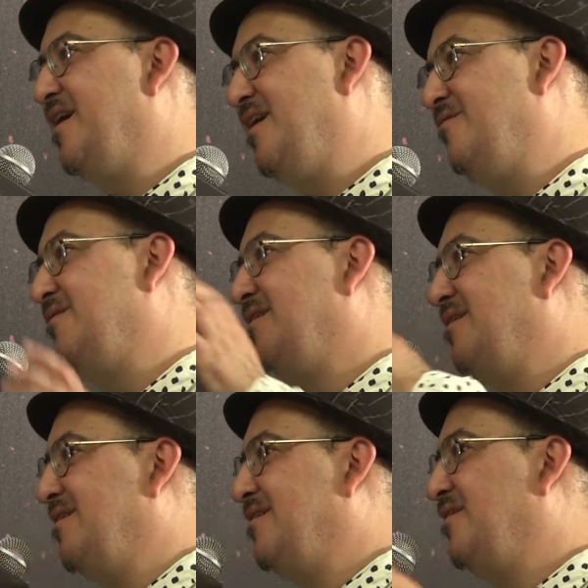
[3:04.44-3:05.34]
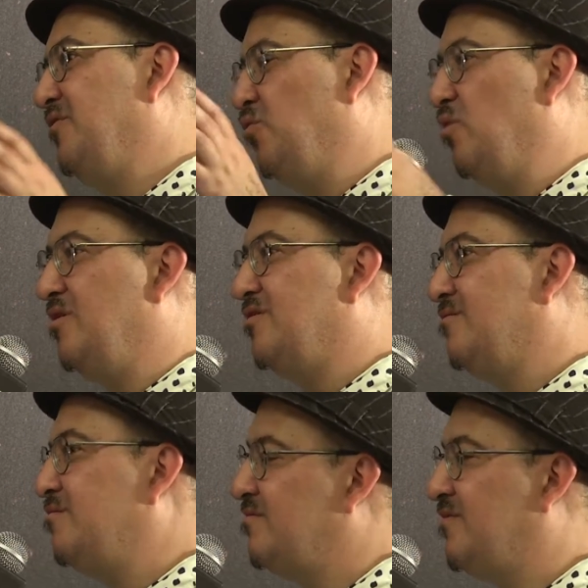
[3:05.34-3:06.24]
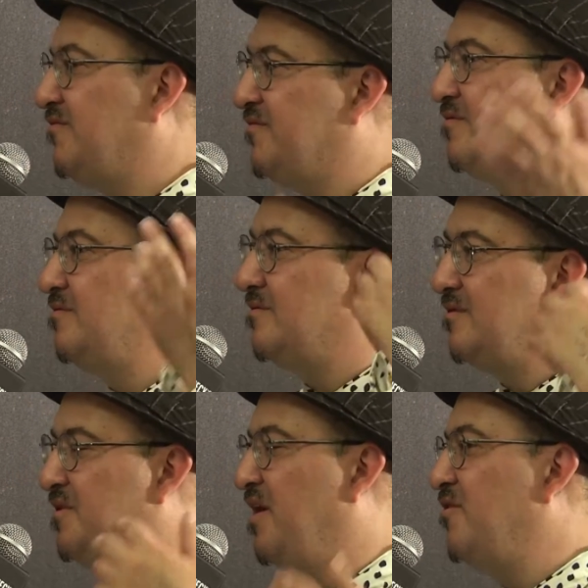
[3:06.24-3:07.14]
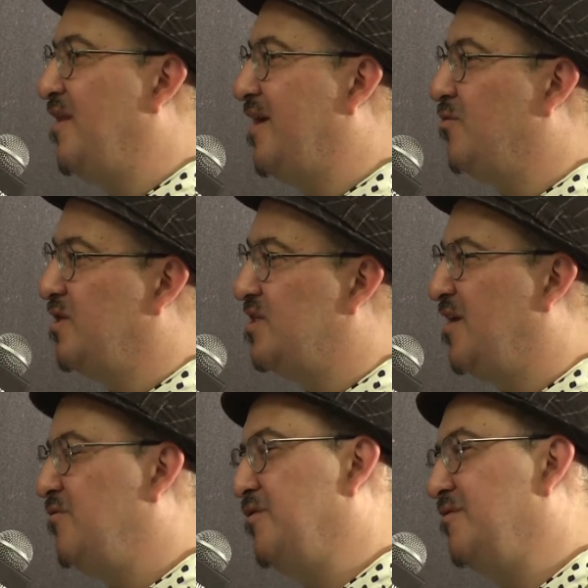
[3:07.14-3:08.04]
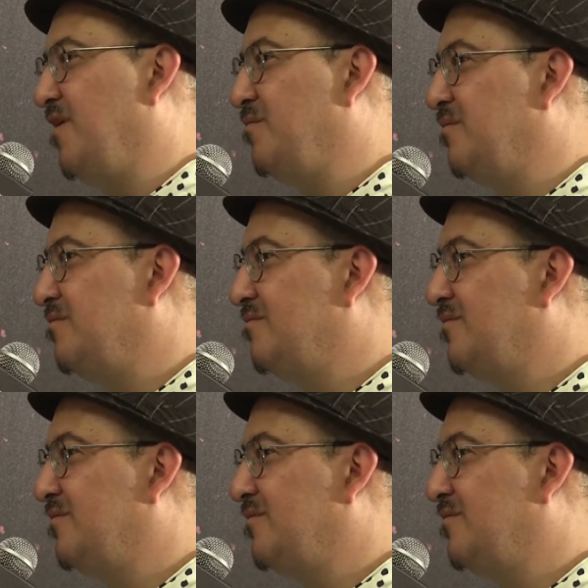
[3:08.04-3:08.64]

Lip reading: now the world for another language. I don't know if I'm